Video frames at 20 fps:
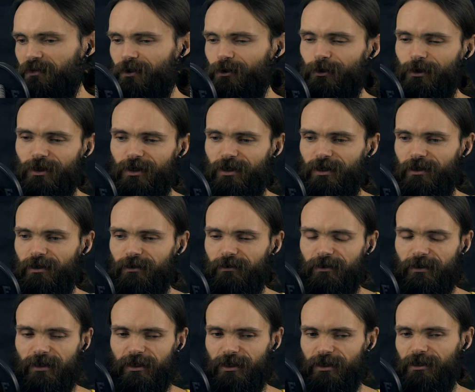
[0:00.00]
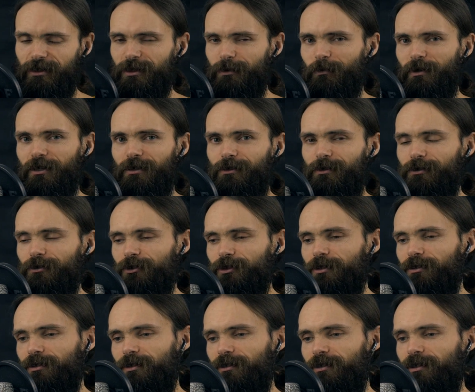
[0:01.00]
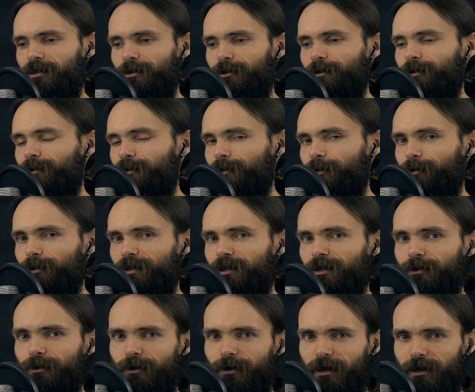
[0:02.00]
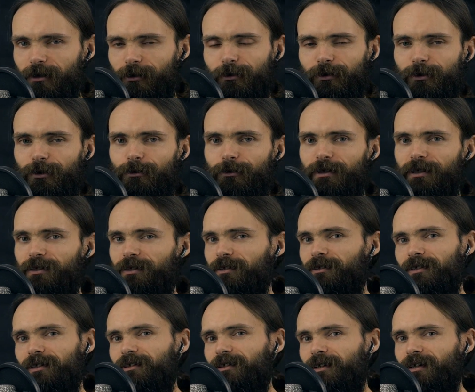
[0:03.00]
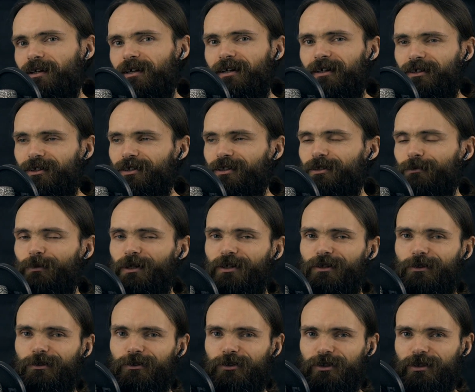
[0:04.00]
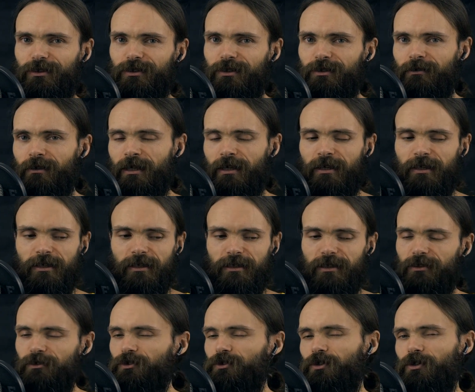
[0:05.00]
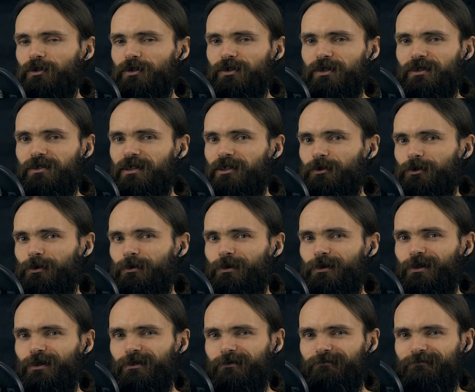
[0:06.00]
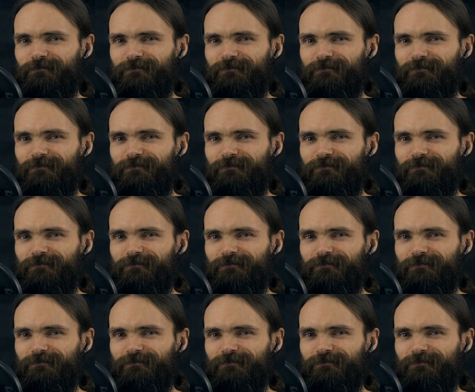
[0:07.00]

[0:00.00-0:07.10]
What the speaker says: okay, I eat my lunch and then I learn Korean, or I learn Korean and then I eat my lunch. It's just natural.